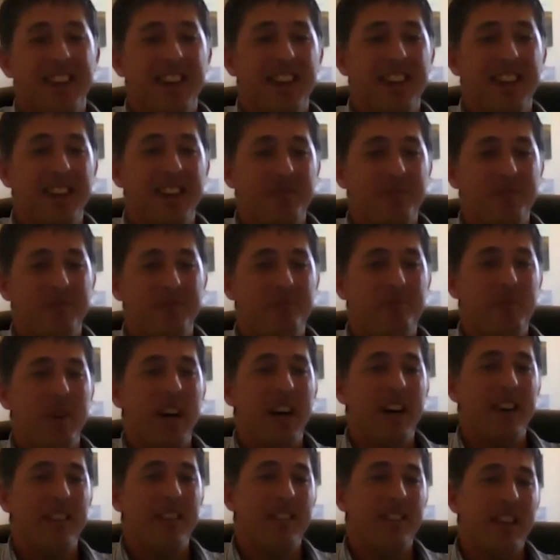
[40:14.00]

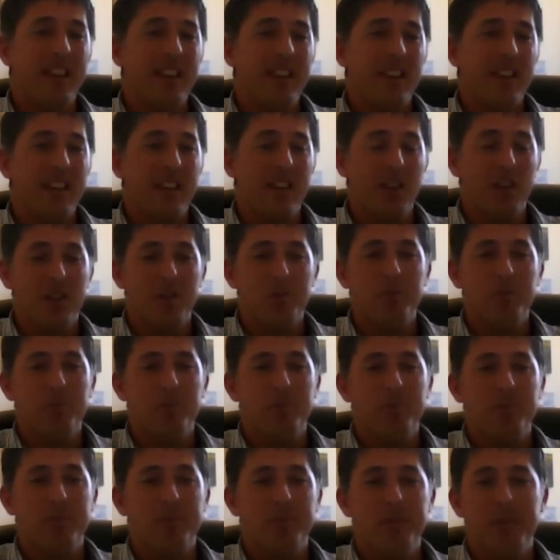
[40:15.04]
but a lot of
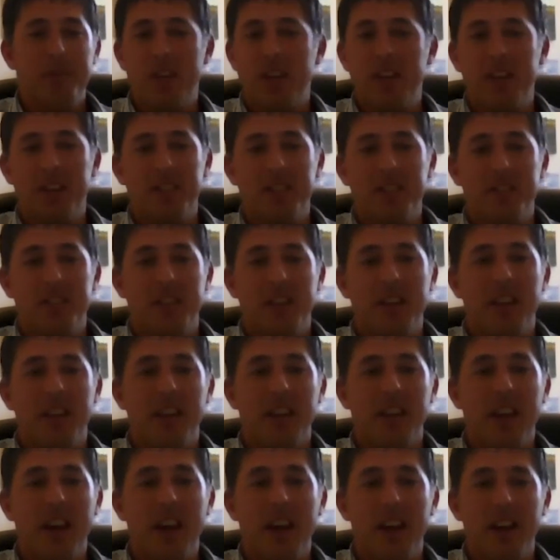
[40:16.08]
things that you
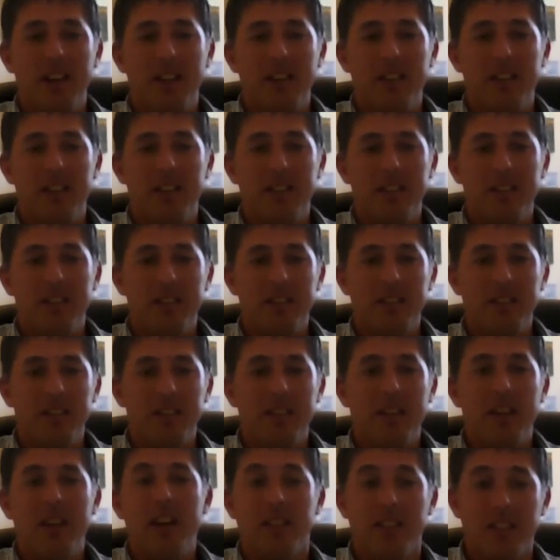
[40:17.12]
can
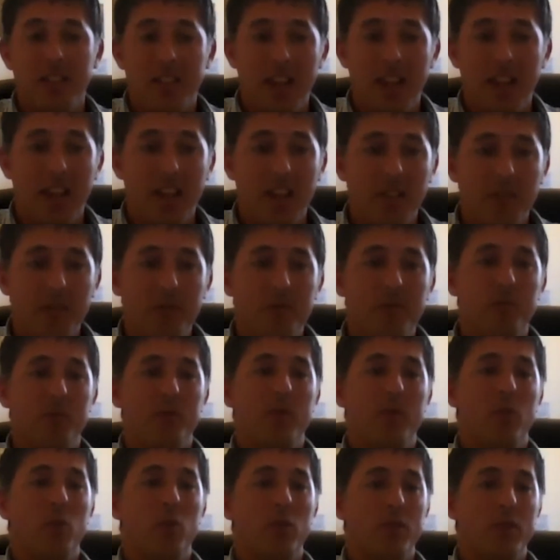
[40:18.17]
achieve
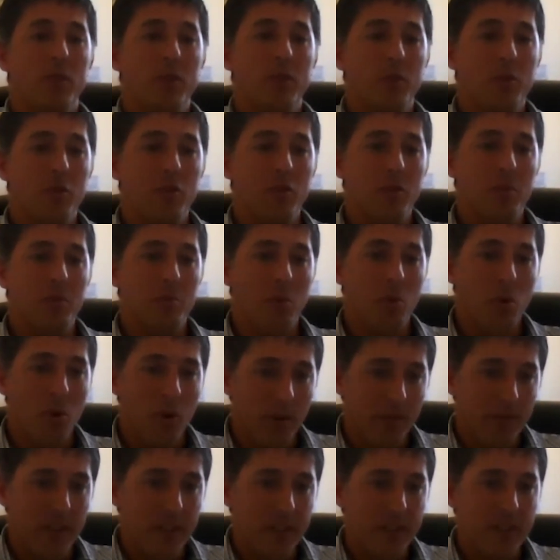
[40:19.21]
or do more
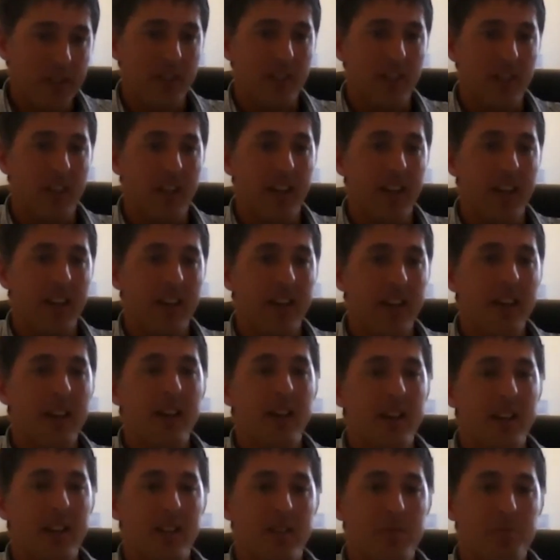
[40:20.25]
efficiently
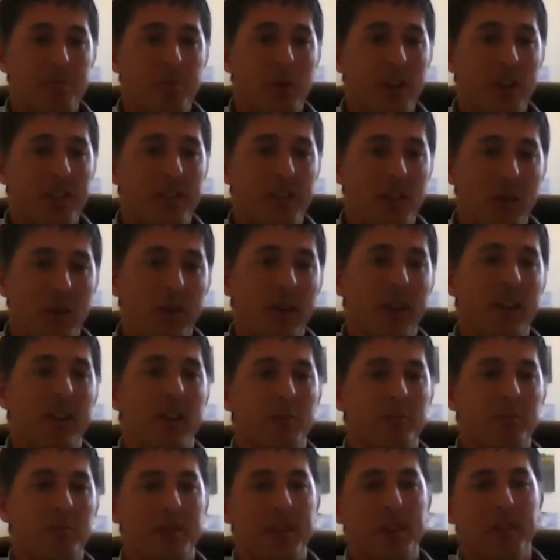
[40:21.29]
is by doing
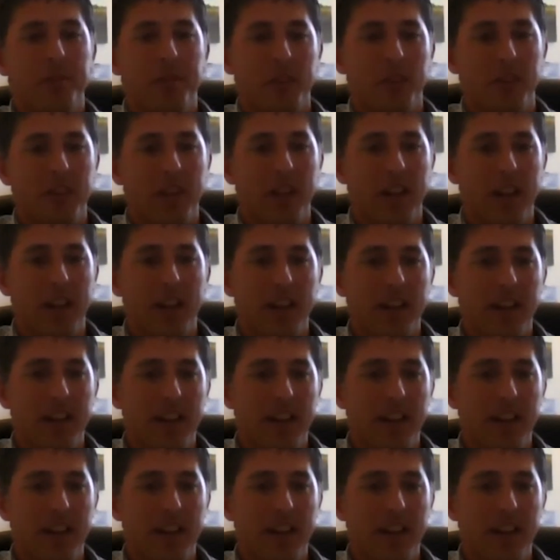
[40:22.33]
them differently.